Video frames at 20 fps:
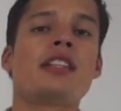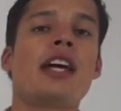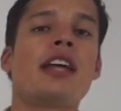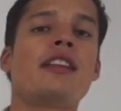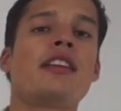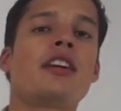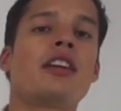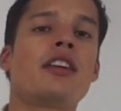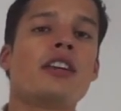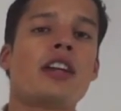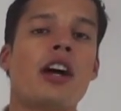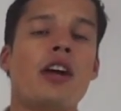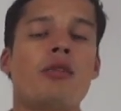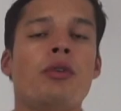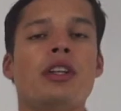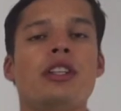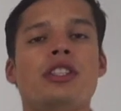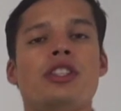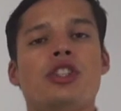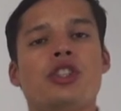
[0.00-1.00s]
that they're not
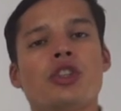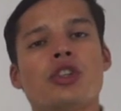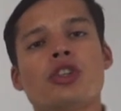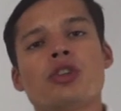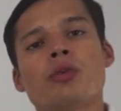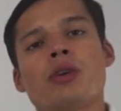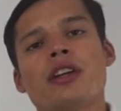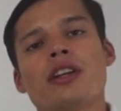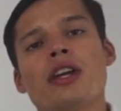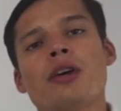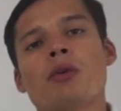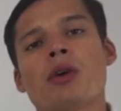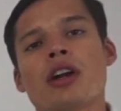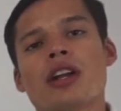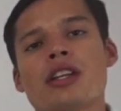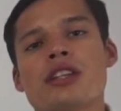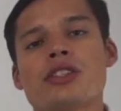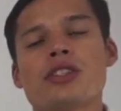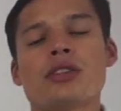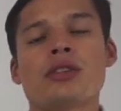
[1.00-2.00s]
really sure what they
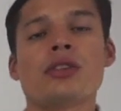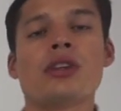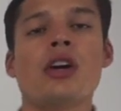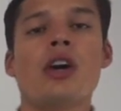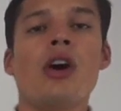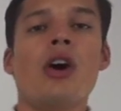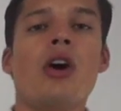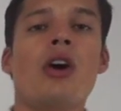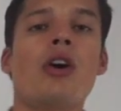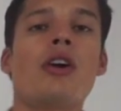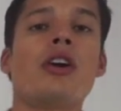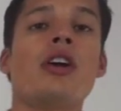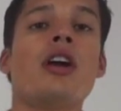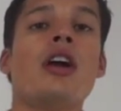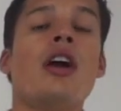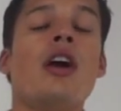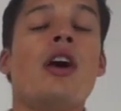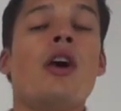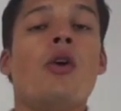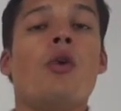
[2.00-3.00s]
want to do
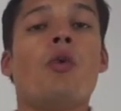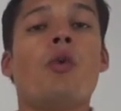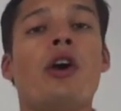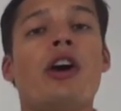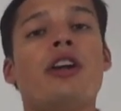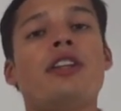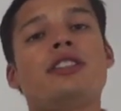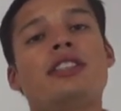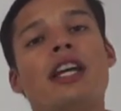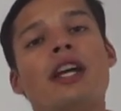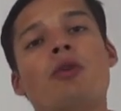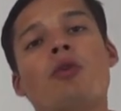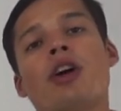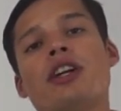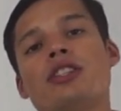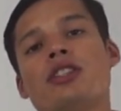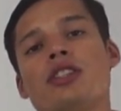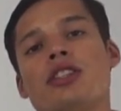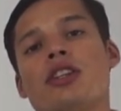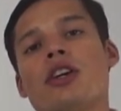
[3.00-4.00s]
or where they
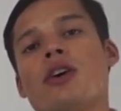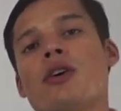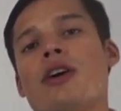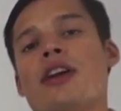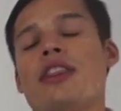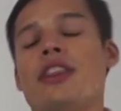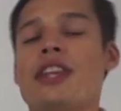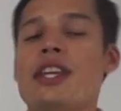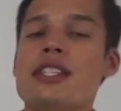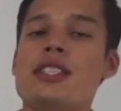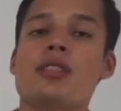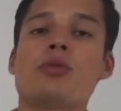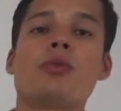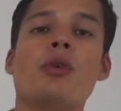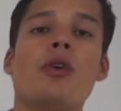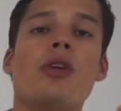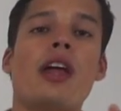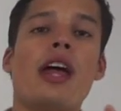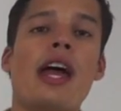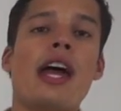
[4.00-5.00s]
want to go, and this
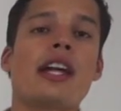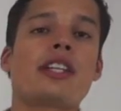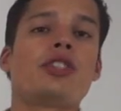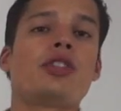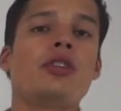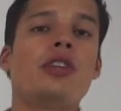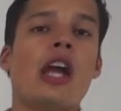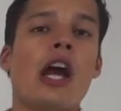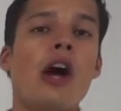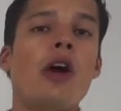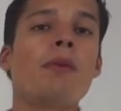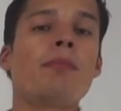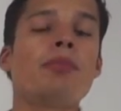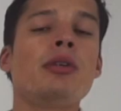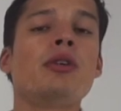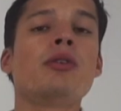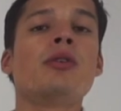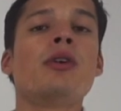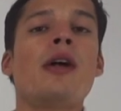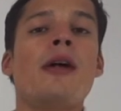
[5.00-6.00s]
will actually help
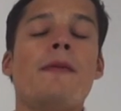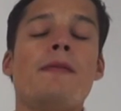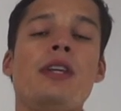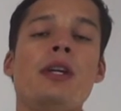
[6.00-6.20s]
you.